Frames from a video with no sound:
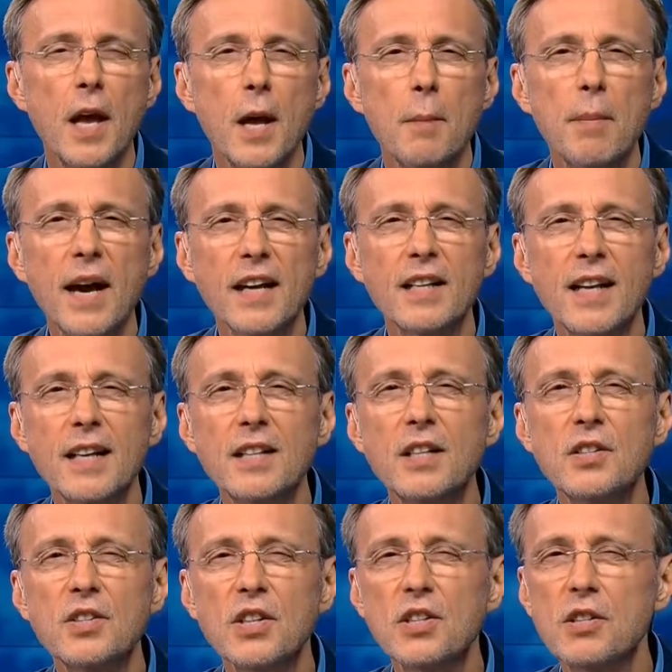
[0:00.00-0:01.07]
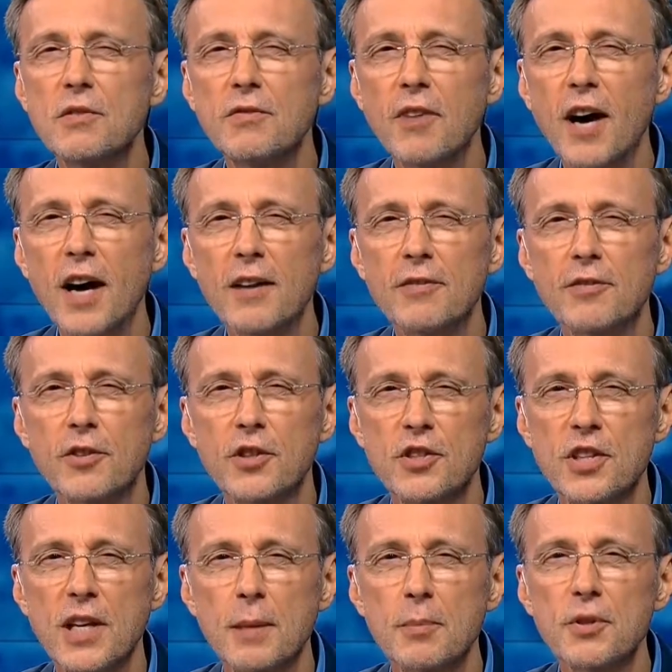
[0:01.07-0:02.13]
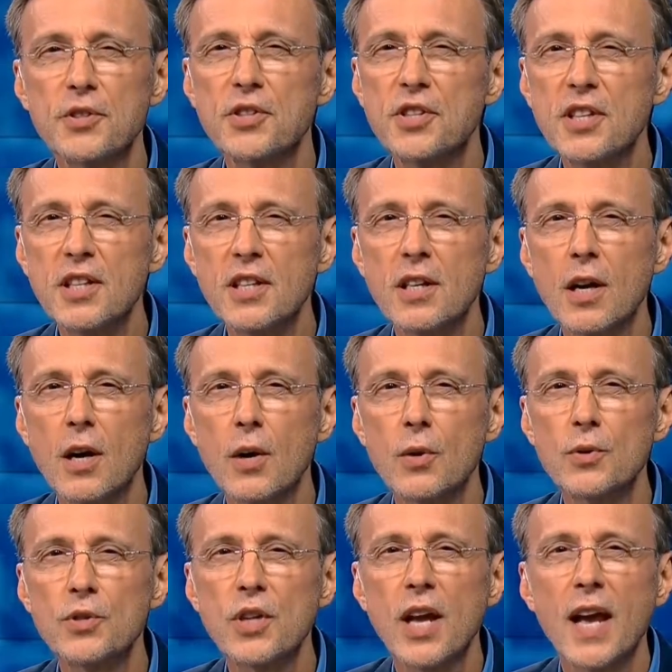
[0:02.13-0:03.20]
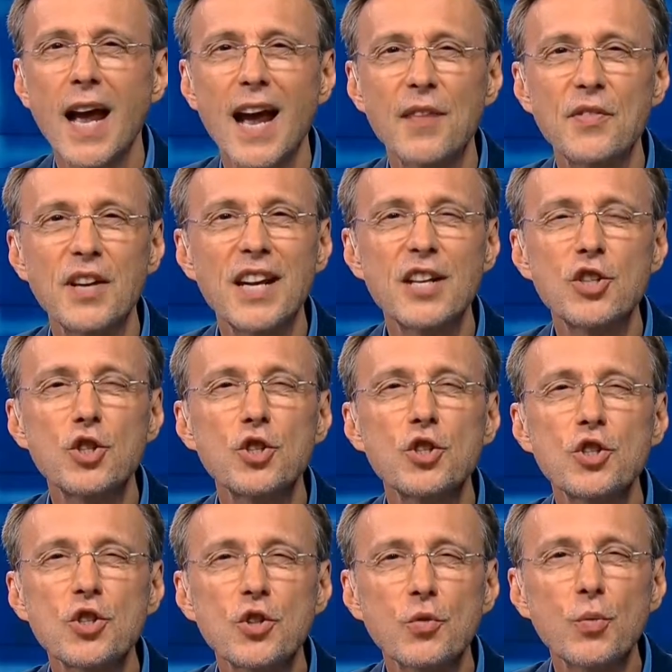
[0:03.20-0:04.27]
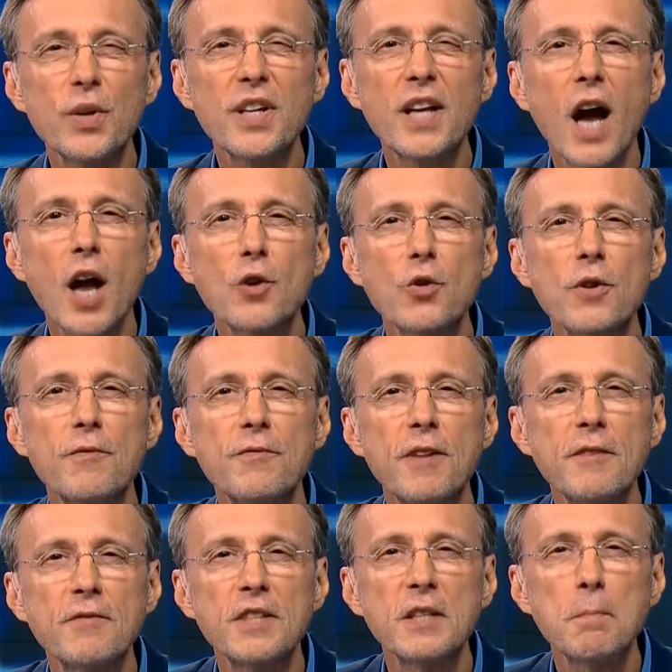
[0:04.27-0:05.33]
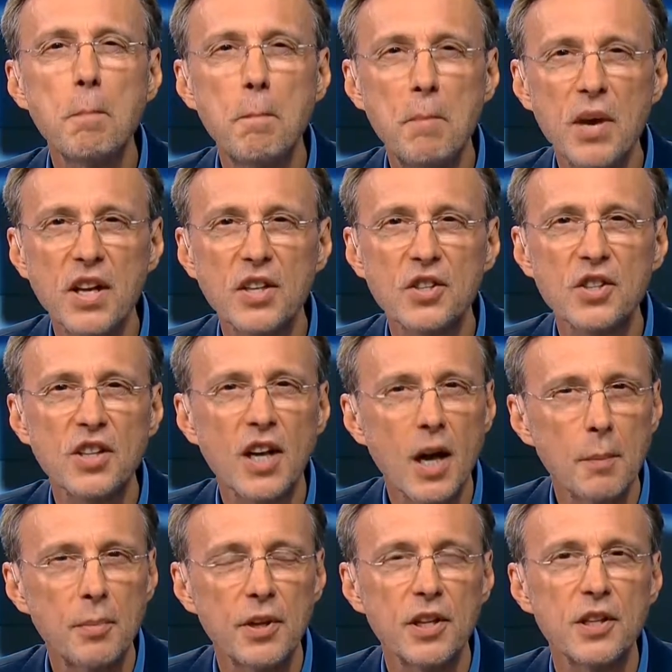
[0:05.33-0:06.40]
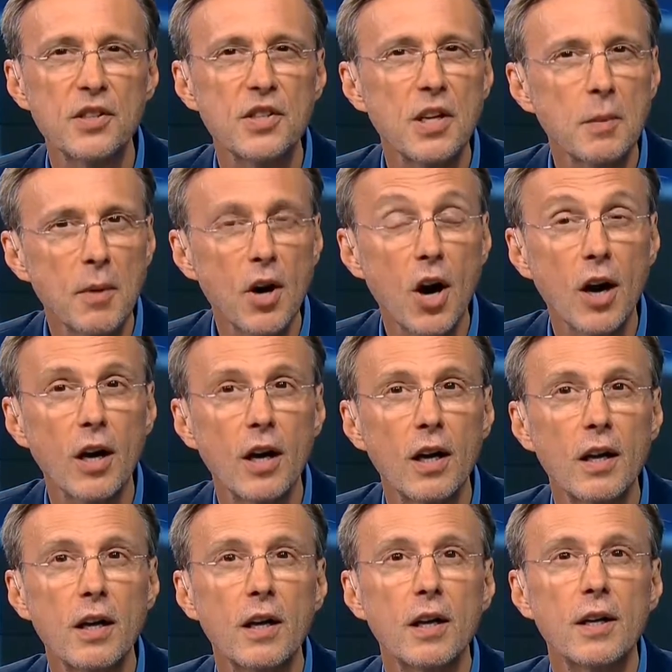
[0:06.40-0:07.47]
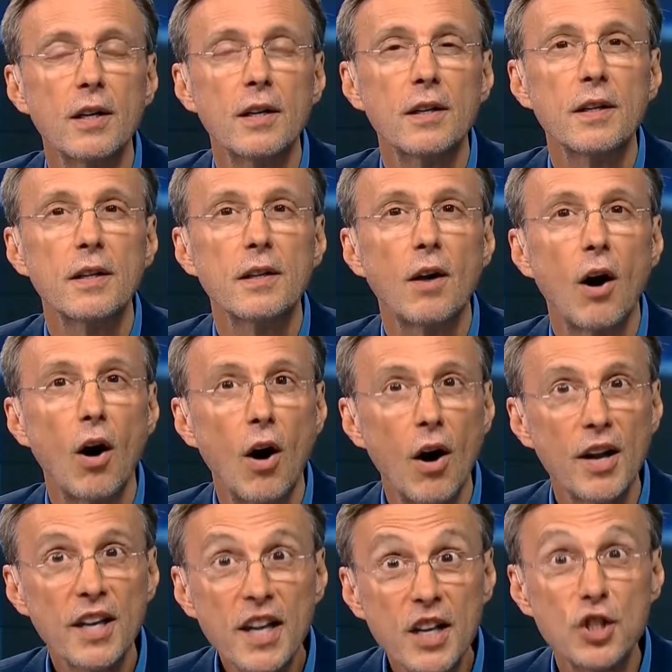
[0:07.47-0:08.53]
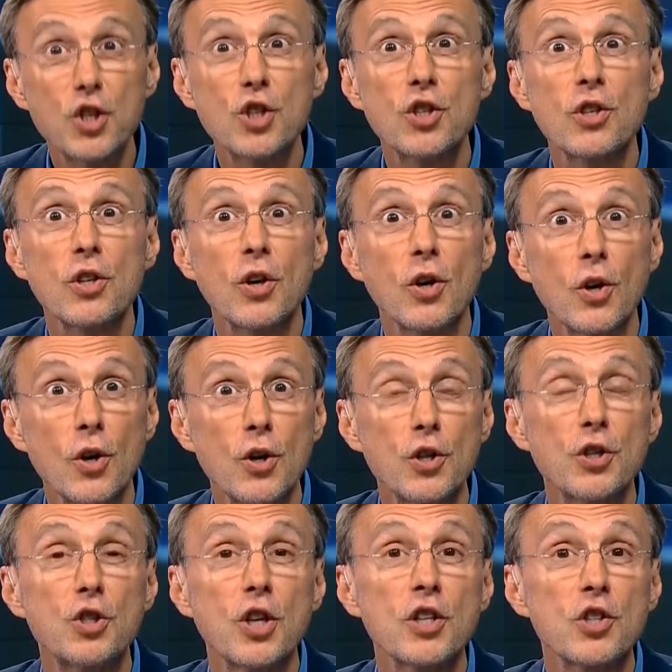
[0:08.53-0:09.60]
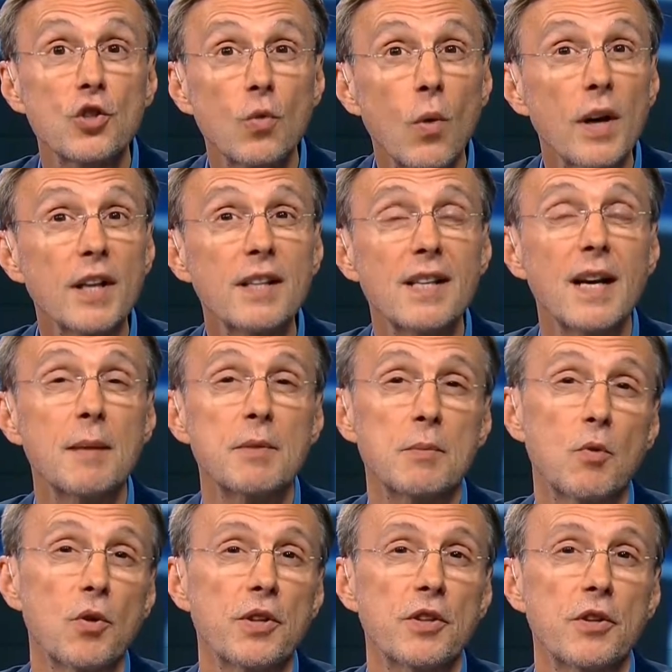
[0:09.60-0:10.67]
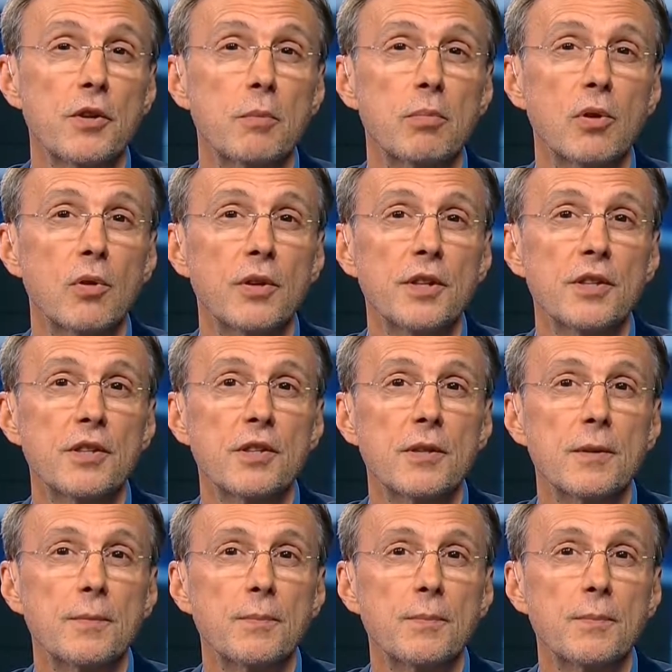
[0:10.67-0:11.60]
Back in 1965, for example, CEOs at the nation's 350 biggest companies in America each earned just 20 times more than their employees.